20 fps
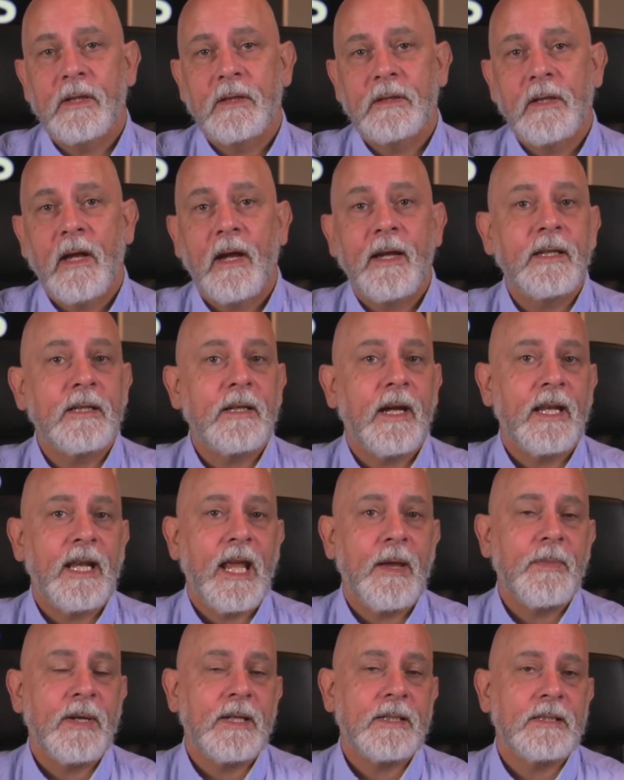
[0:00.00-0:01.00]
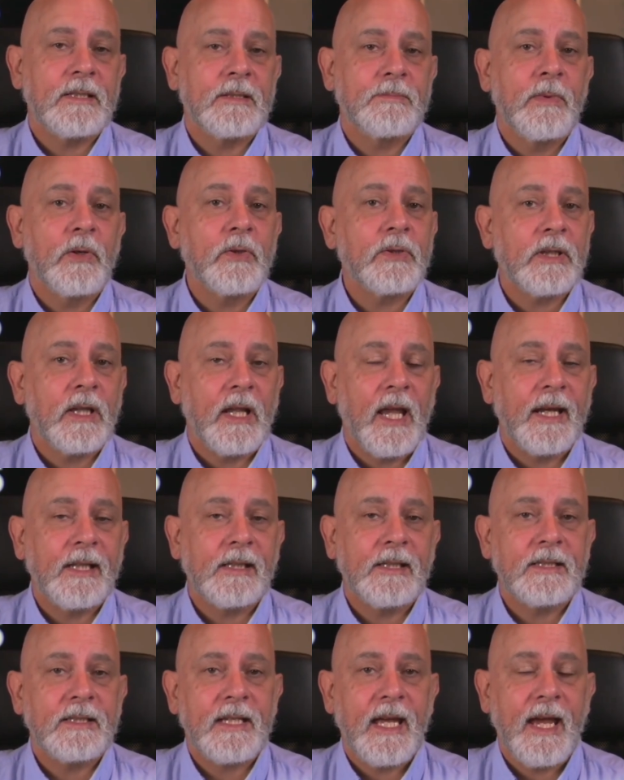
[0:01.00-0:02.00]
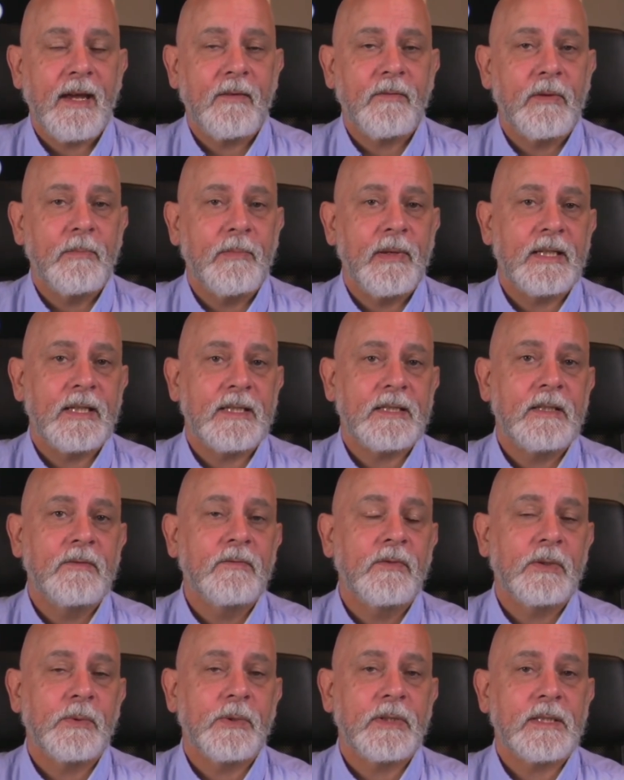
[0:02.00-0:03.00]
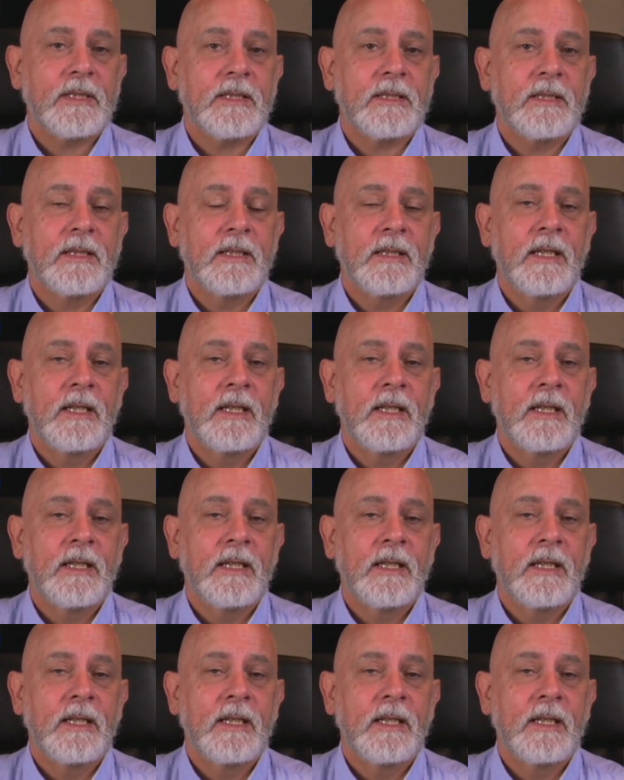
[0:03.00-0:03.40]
9 dynamics is most likely to have the biggest influence.